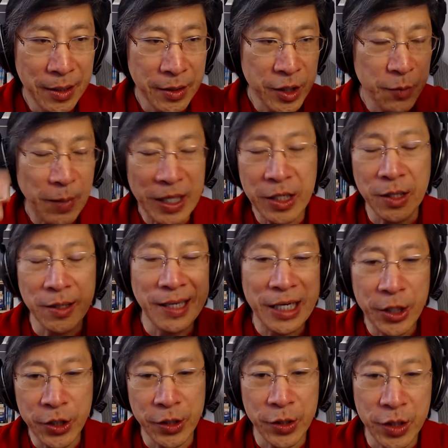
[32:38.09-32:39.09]

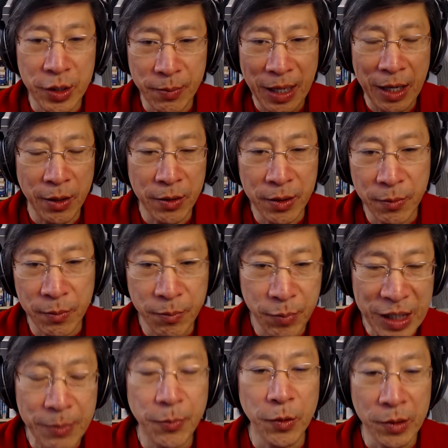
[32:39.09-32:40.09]
speculations about
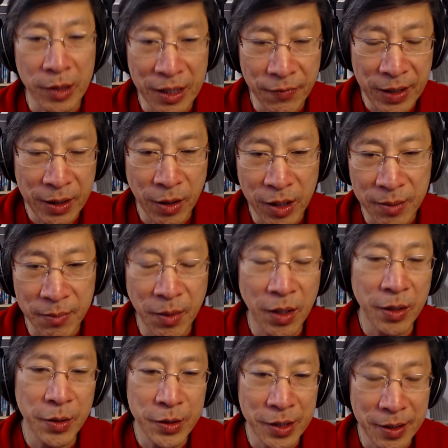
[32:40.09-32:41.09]
people living on
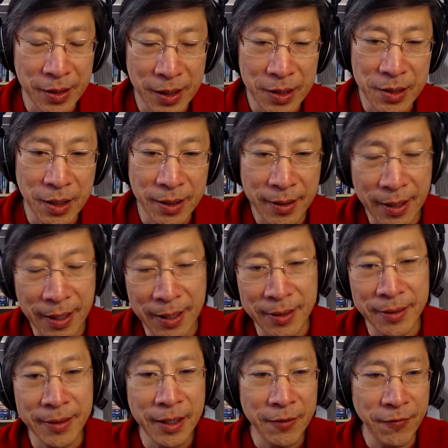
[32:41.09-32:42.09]
Mars and things like that,
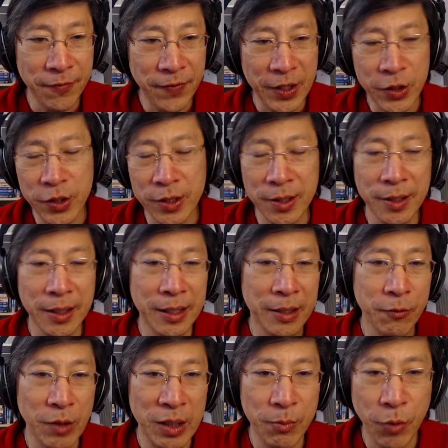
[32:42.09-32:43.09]
and then fiction like
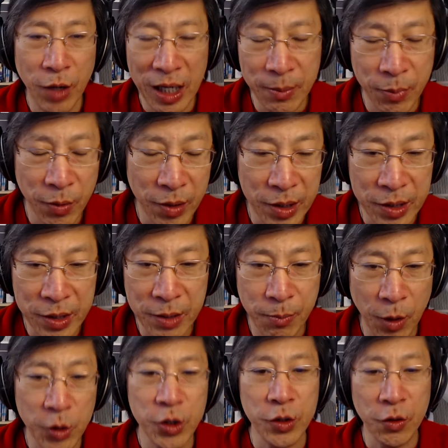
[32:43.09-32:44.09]
Ray Bradbury's
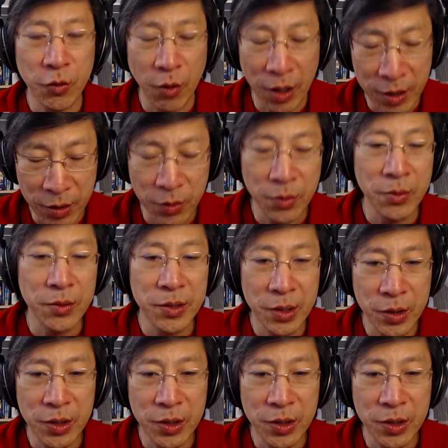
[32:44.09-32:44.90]
Martian Chronicles and